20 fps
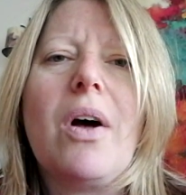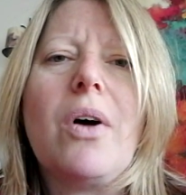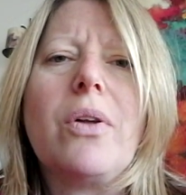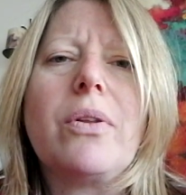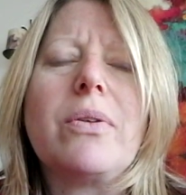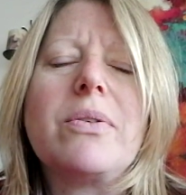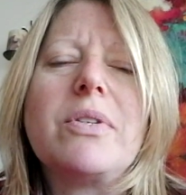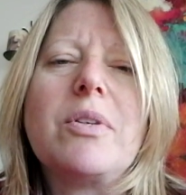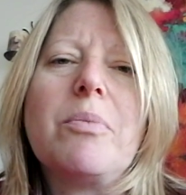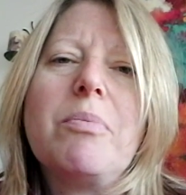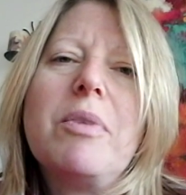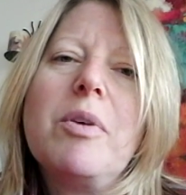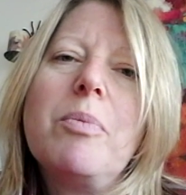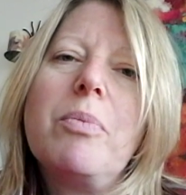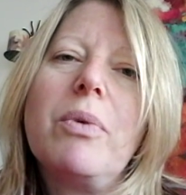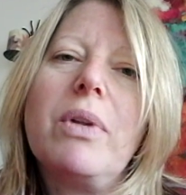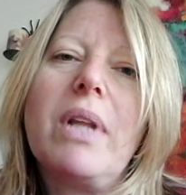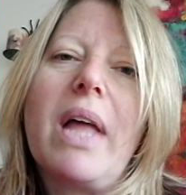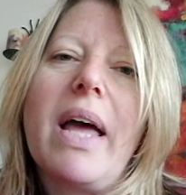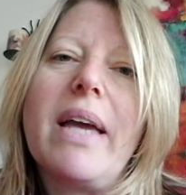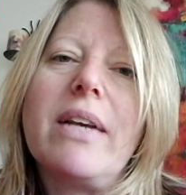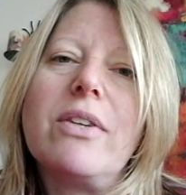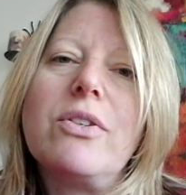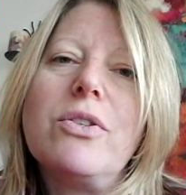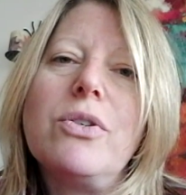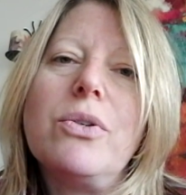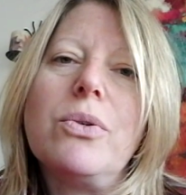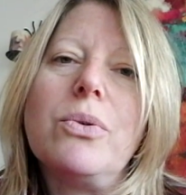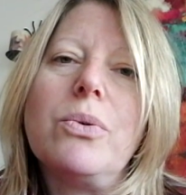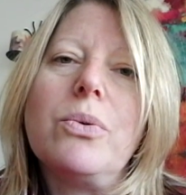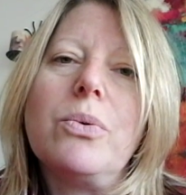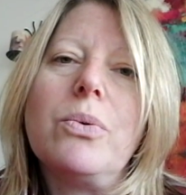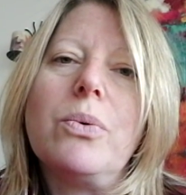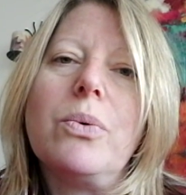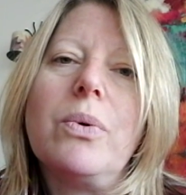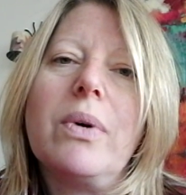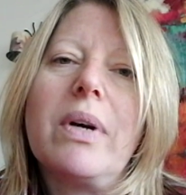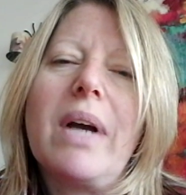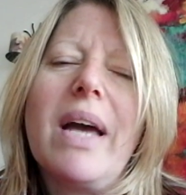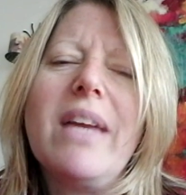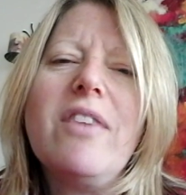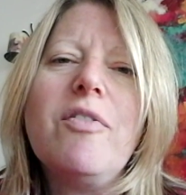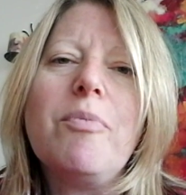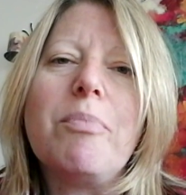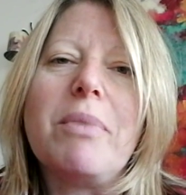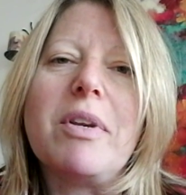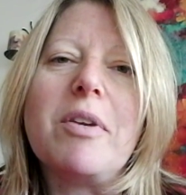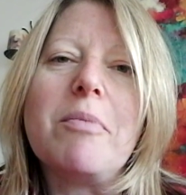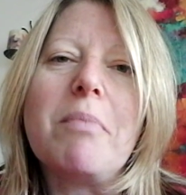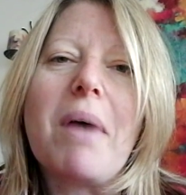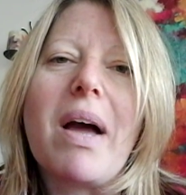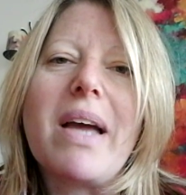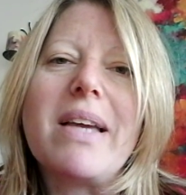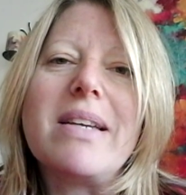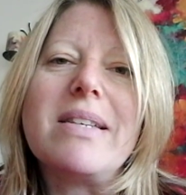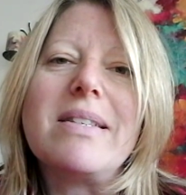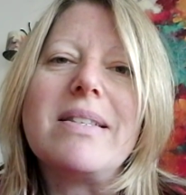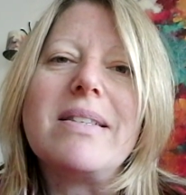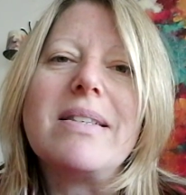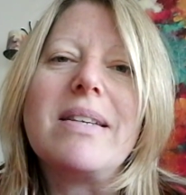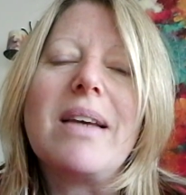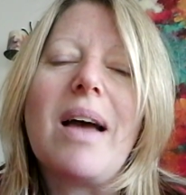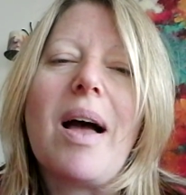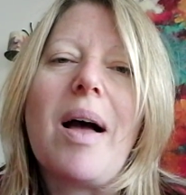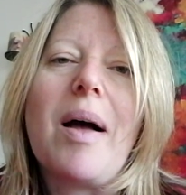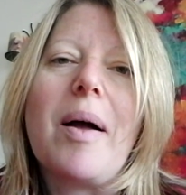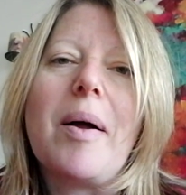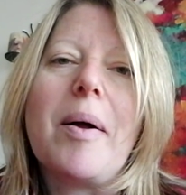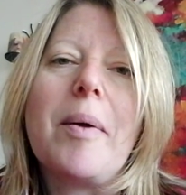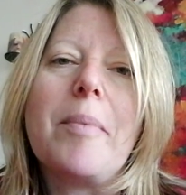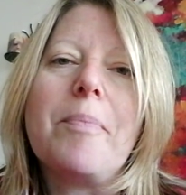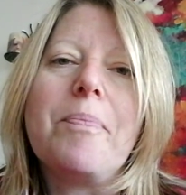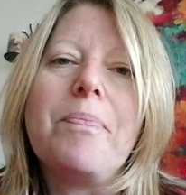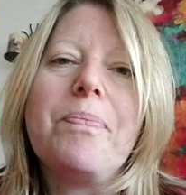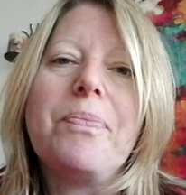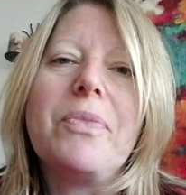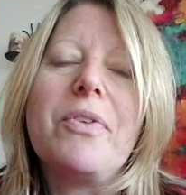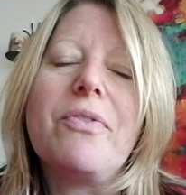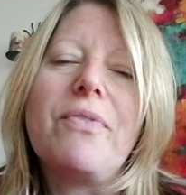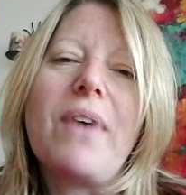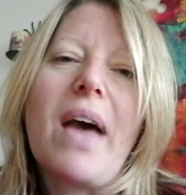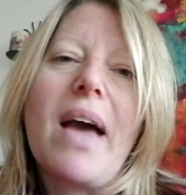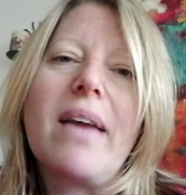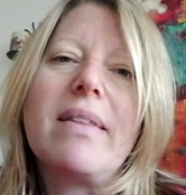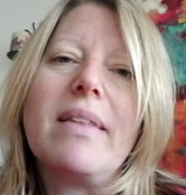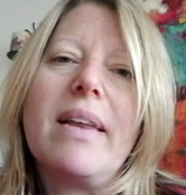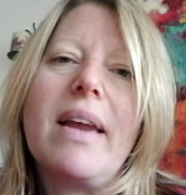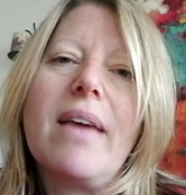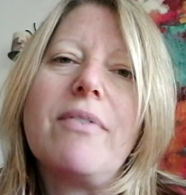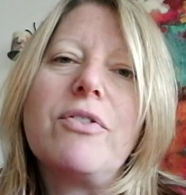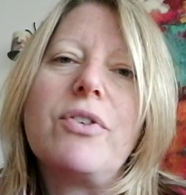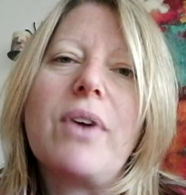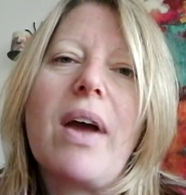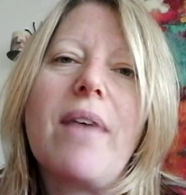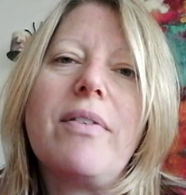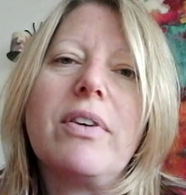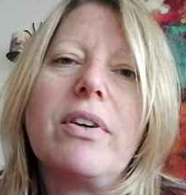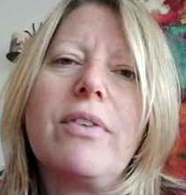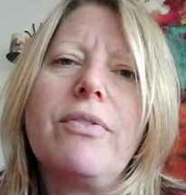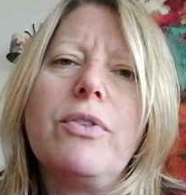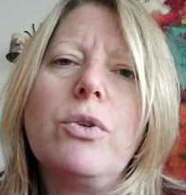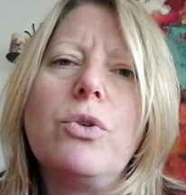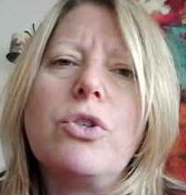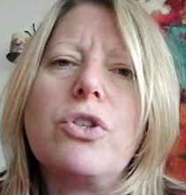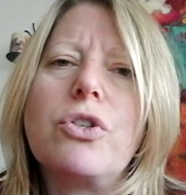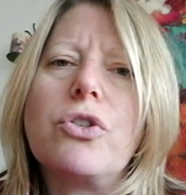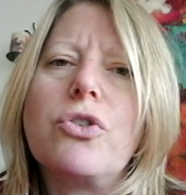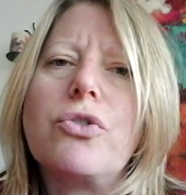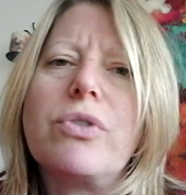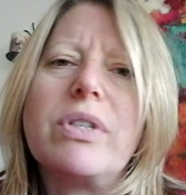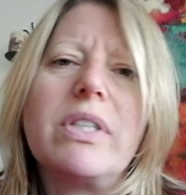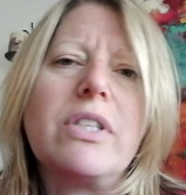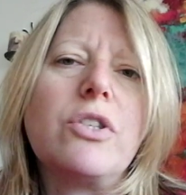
Although some people like to kind of minimize the fact that after having a few children,